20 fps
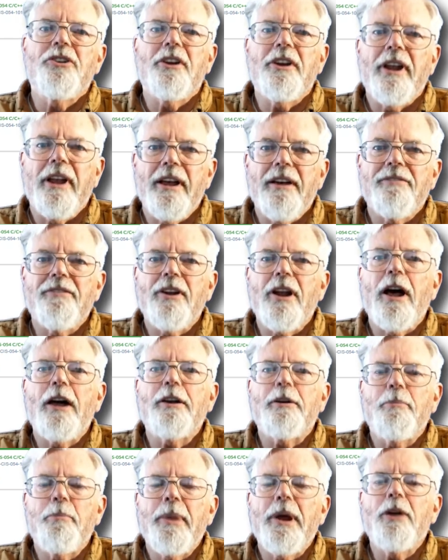that have
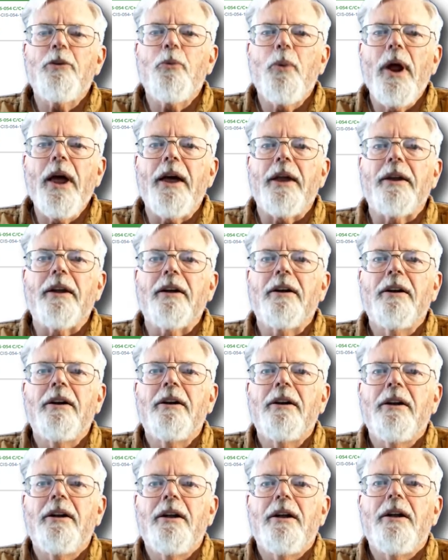not been read.
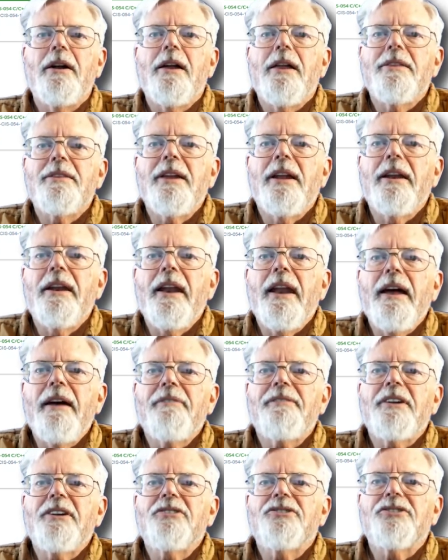The
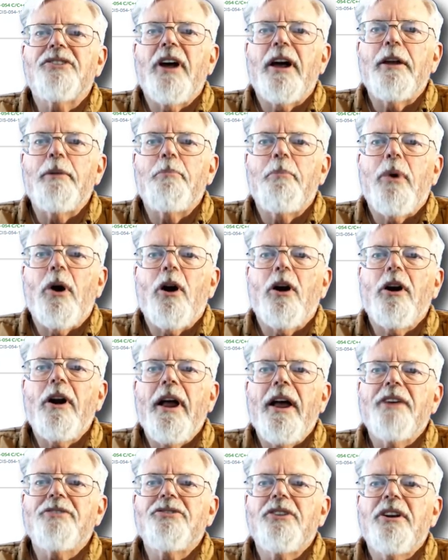left sidebar
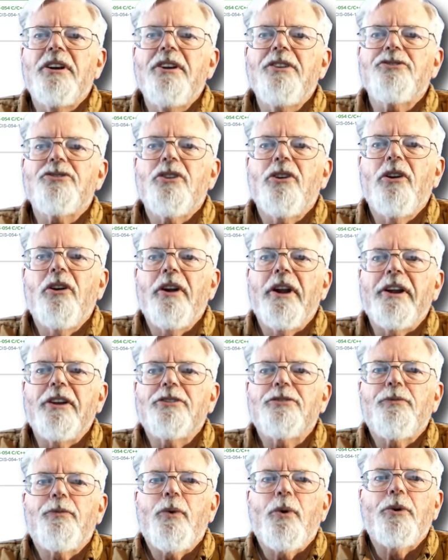has additional
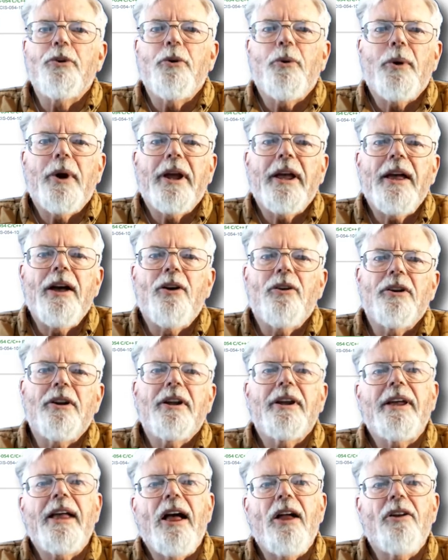links for your account,
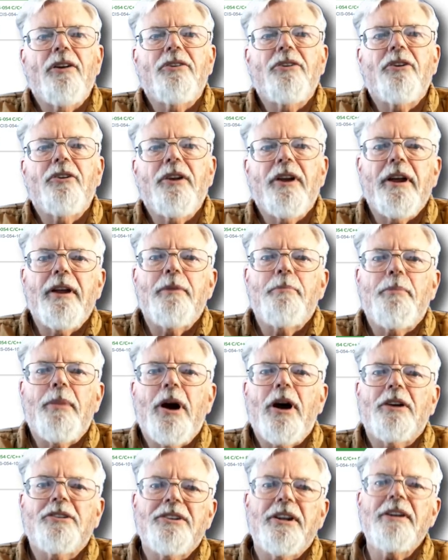calendar,
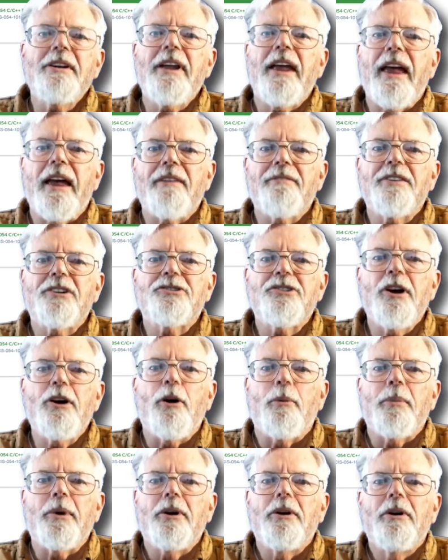inbox, and Canvas
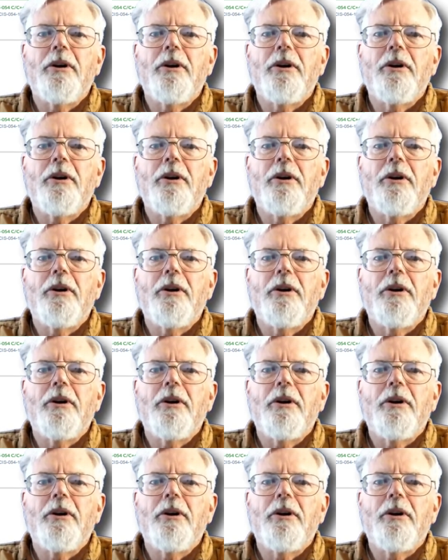help.